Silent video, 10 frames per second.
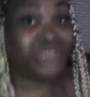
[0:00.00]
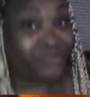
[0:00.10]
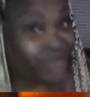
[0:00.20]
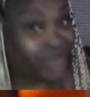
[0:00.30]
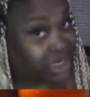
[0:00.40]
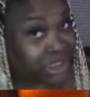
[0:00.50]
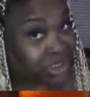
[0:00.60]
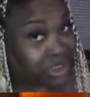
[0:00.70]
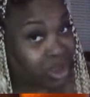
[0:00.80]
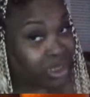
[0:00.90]
finishes
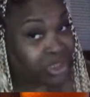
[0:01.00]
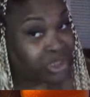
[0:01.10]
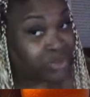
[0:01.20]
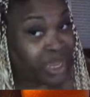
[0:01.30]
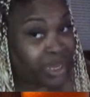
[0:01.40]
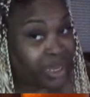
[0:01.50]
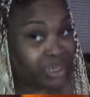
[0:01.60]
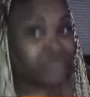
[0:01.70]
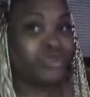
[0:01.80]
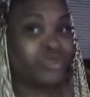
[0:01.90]
talking to Candace,
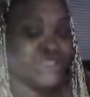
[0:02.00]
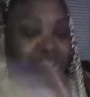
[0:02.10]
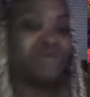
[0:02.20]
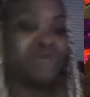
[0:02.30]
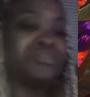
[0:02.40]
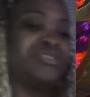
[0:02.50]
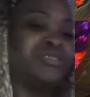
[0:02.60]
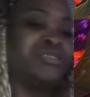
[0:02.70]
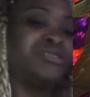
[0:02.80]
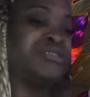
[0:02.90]
what she goes and
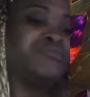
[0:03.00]
does.